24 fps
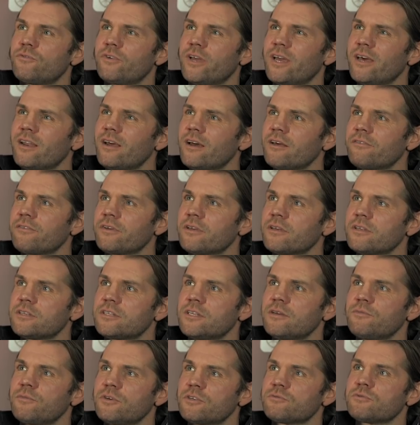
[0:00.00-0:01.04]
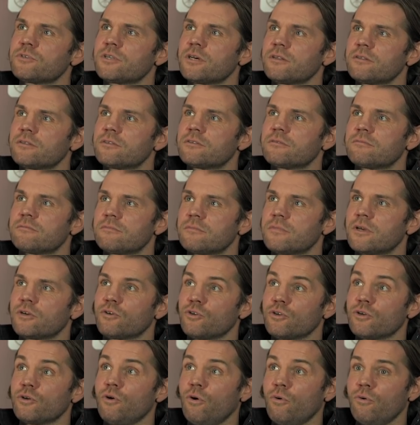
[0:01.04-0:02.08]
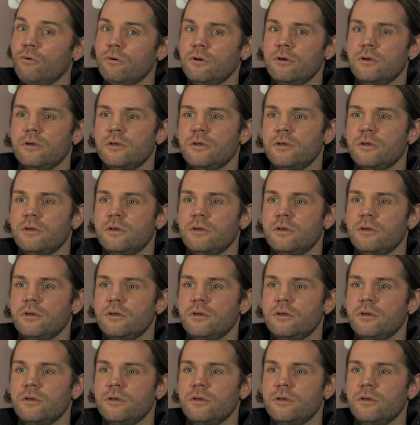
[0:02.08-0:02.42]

Vieira, I think, James was a good goal.